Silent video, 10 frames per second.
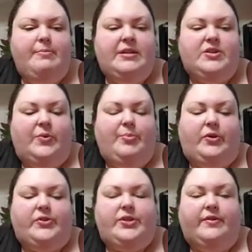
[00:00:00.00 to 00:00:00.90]
been so
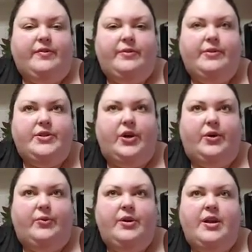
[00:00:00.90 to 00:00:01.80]
impulsive.
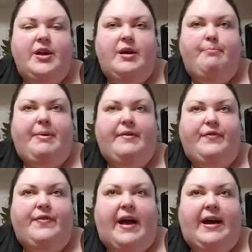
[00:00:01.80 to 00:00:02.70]
So
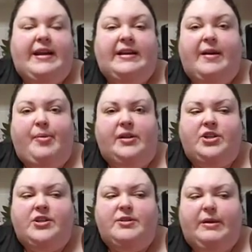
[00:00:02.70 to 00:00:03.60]
But for that, and I
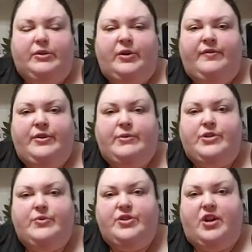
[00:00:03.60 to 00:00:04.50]
apologize to my loyal
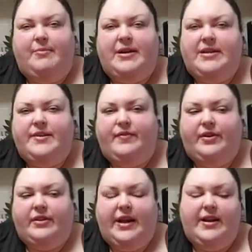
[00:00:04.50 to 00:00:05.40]
viewers who saw me in a
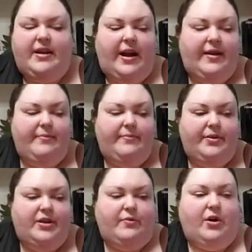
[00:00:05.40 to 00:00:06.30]
different light. I,
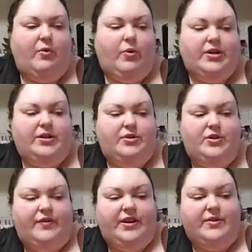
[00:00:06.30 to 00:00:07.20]
not one to
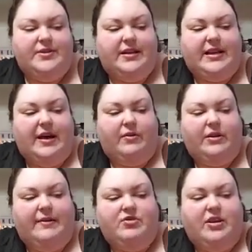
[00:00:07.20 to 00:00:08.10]
do videos like that or
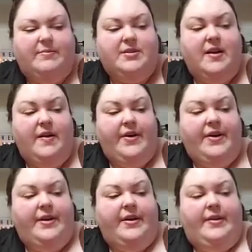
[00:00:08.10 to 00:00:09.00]
live streams,
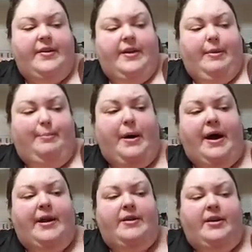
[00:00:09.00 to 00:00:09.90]

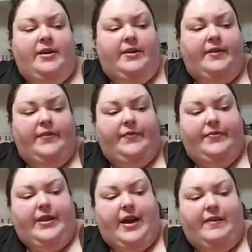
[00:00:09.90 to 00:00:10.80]
but
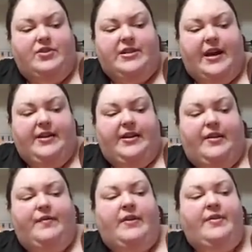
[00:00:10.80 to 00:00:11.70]
like I've just had
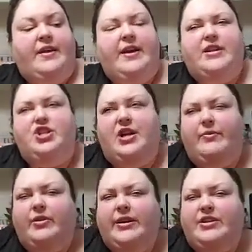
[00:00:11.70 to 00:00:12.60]
enough. I think in
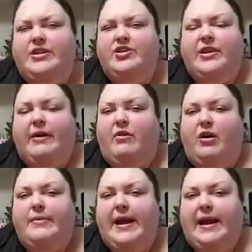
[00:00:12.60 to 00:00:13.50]
general, I just took out all my